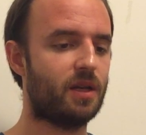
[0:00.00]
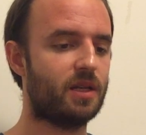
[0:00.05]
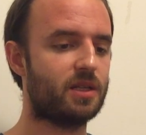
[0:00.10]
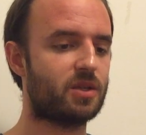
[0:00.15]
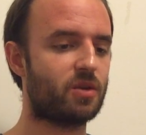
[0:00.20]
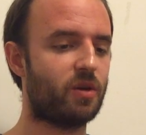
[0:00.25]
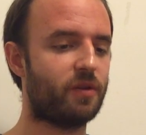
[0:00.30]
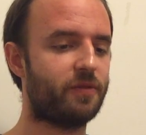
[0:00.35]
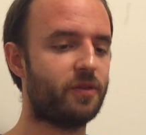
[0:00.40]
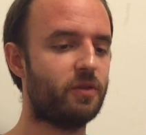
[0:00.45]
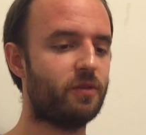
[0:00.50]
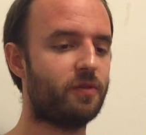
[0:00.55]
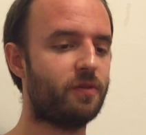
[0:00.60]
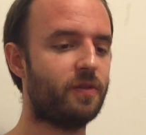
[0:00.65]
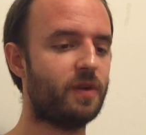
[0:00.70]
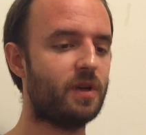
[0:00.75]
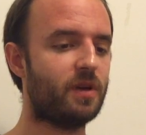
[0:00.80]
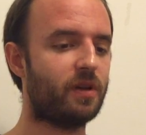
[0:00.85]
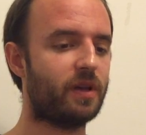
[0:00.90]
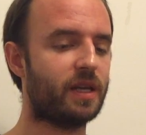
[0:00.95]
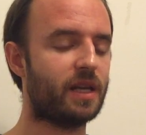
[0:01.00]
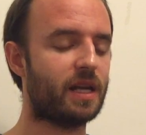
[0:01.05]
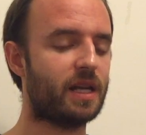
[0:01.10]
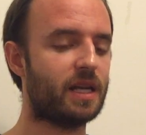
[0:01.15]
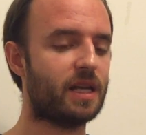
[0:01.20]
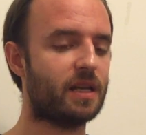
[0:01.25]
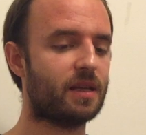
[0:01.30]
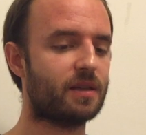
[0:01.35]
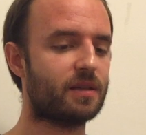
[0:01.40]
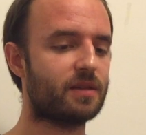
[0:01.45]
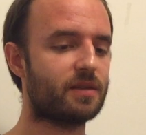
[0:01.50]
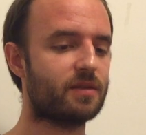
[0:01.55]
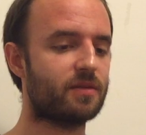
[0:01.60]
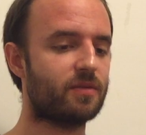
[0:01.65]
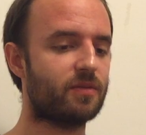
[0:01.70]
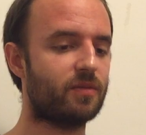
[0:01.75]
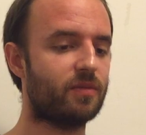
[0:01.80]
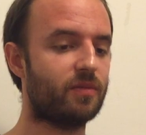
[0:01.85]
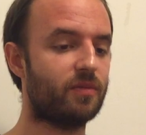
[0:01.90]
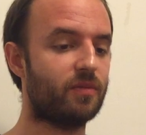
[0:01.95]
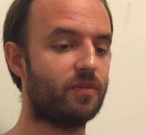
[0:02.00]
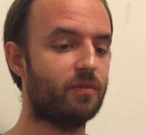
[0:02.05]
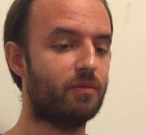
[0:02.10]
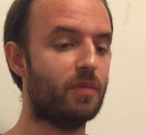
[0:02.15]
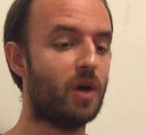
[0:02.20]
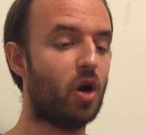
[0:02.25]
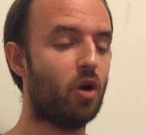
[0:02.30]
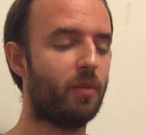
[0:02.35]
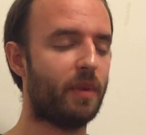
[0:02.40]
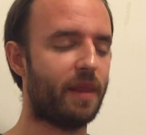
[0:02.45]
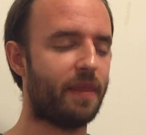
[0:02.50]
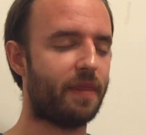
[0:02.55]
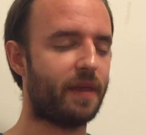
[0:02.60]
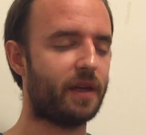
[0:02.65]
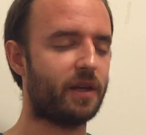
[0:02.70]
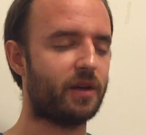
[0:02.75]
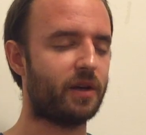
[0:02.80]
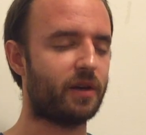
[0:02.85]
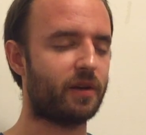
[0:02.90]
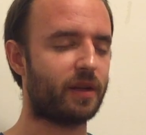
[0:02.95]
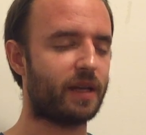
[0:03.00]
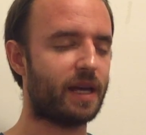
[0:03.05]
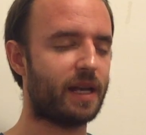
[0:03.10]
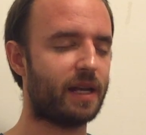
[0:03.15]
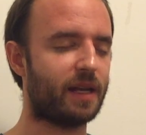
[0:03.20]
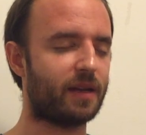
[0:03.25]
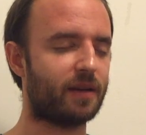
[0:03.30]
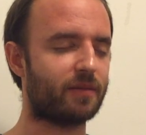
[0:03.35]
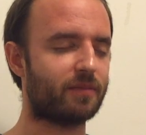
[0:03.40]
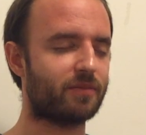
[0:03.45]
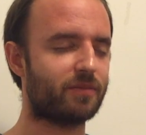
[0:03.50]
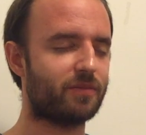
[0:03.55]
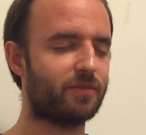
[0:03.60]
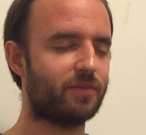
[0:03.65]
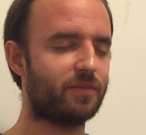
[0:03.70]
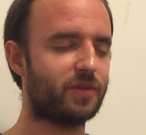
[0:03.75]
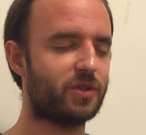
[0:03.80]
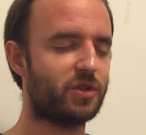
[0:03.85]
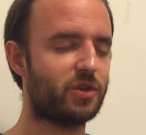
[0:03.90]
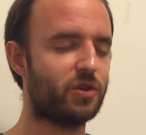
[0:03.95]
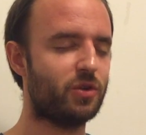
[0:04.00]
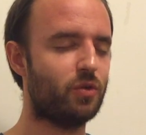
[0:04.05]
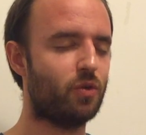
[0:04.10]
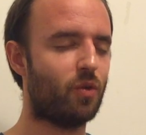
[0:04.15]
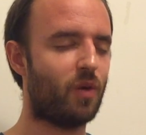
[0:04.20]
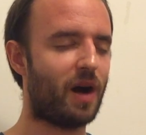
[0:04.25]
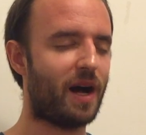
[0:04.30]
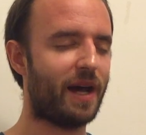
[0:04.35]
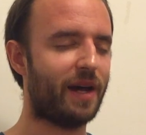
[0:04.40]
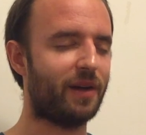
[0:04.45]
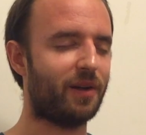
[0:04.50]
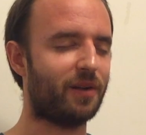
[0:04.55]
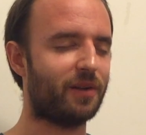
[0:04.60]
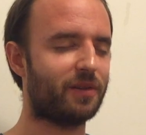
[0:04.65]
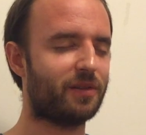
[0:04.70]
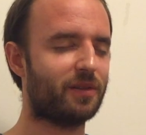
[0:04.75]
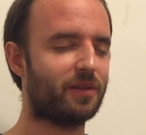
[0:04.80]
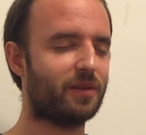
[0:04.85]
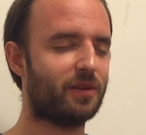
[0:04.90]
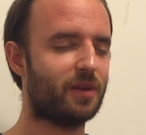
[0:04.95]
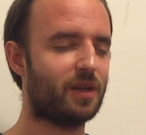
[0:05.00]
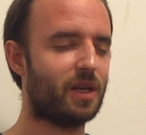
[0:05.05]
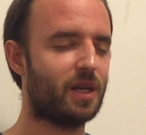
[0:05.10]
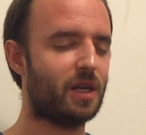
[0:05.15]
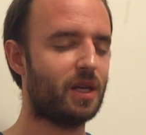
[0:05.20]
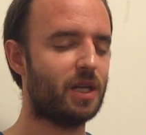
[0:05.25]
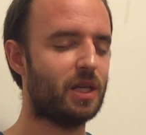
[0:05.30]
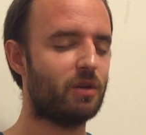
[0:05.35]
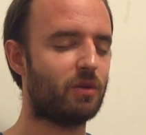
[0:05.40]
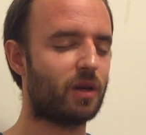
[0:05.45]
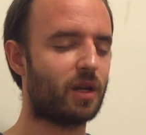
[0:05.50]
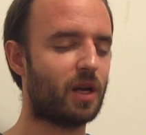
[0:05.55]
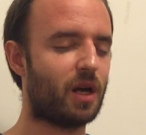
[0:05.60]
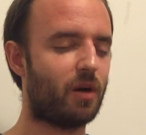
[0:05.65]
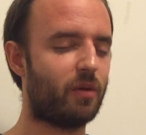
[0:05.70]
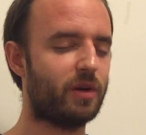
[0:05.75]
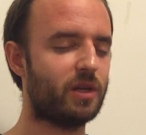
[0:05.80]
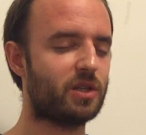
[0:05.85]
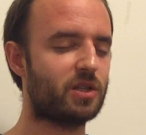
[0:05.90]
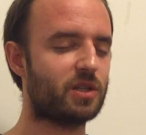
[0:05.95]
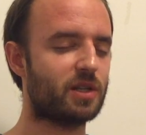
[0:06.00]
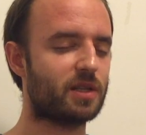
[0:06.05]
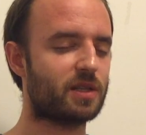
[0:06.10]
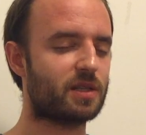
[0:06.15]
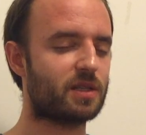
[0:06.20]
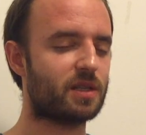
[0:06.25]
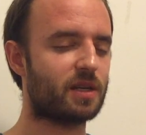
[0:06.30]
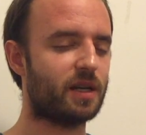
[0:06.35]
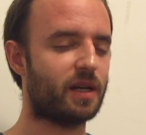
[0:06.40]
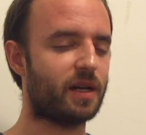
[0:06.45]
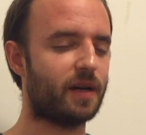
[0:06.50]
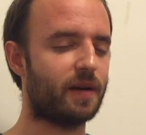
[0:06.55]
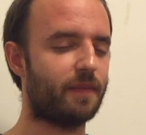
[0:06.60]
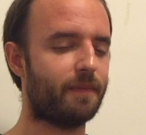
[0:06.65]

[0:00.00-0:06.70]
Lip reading: So if you feel in any moment that you're getting too wild, you can always just